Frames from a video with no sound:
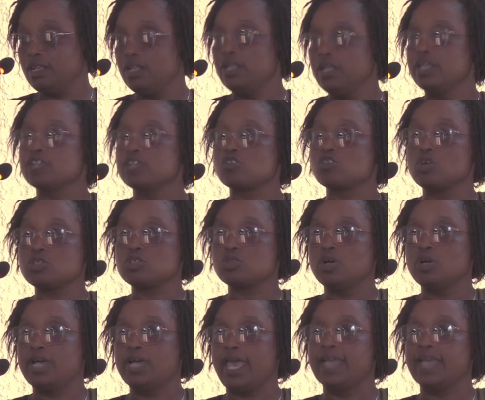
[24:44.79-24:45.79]
It also
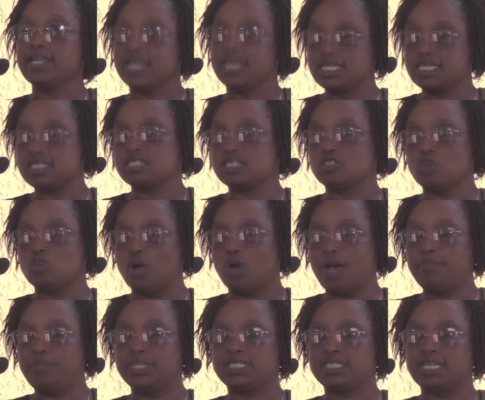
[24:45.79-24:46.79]
enhances your
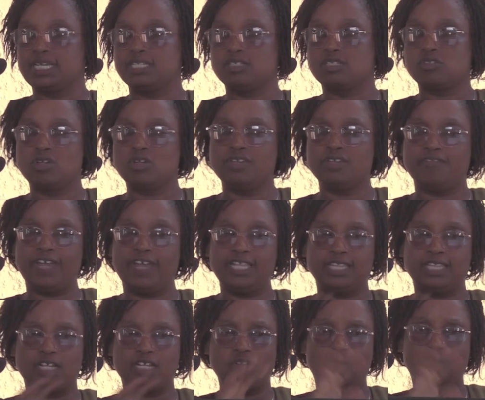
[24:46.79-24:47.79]
appetite. So you find
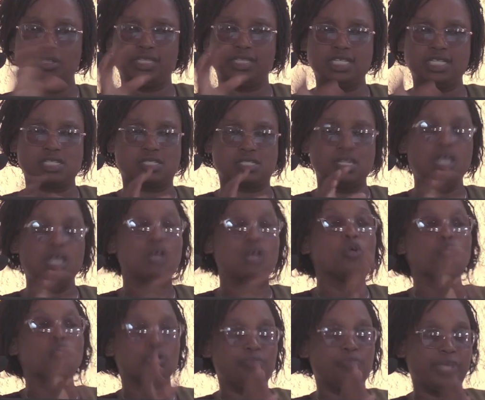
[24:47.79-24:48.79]
that all these
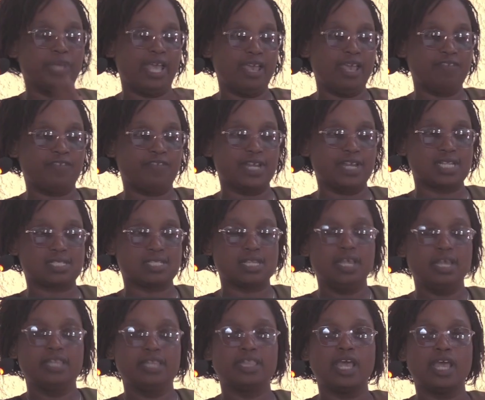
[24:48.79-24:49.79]
good behaviors.
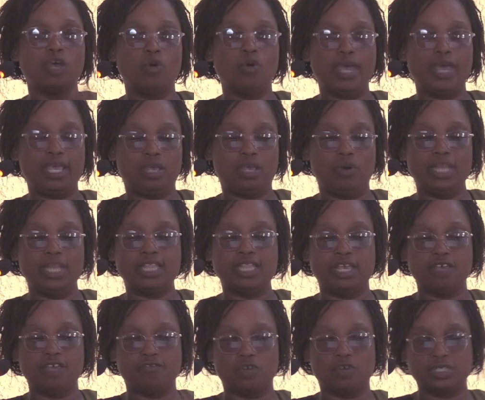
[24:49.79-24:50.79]
They work whether
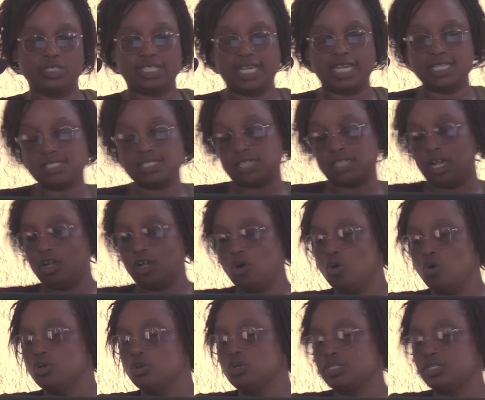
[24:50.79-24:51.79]
you've got cancer or
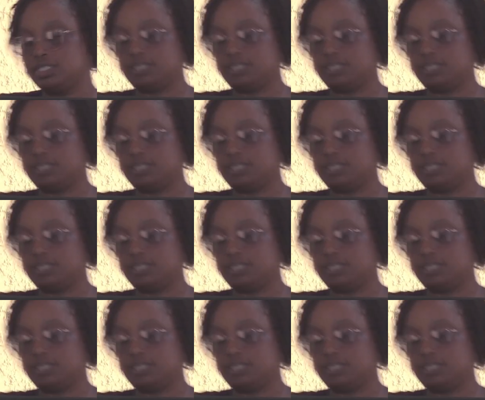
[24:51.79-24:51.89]
not.